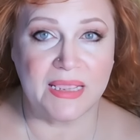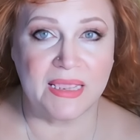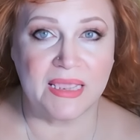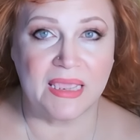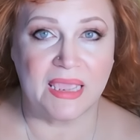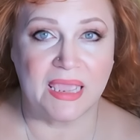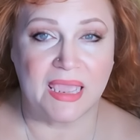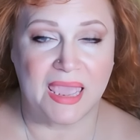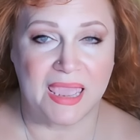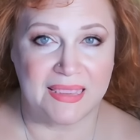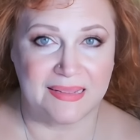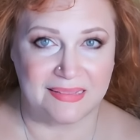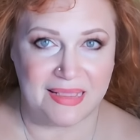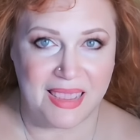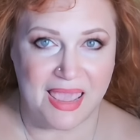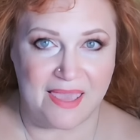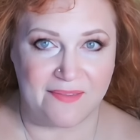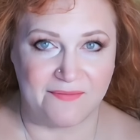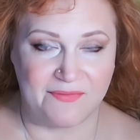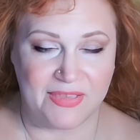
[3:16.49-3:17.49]
running
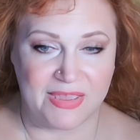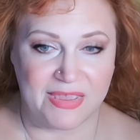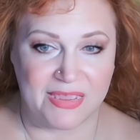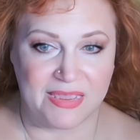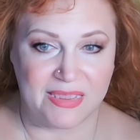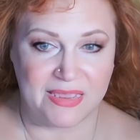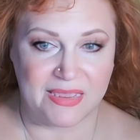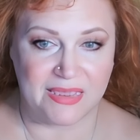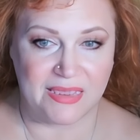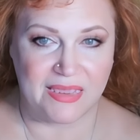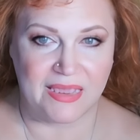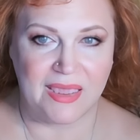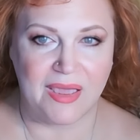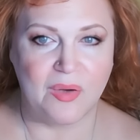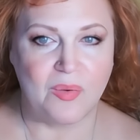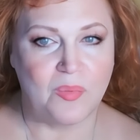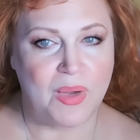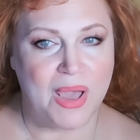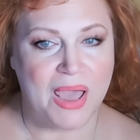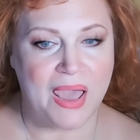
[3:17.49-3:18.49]
and
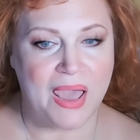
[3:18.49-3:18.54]
laughing.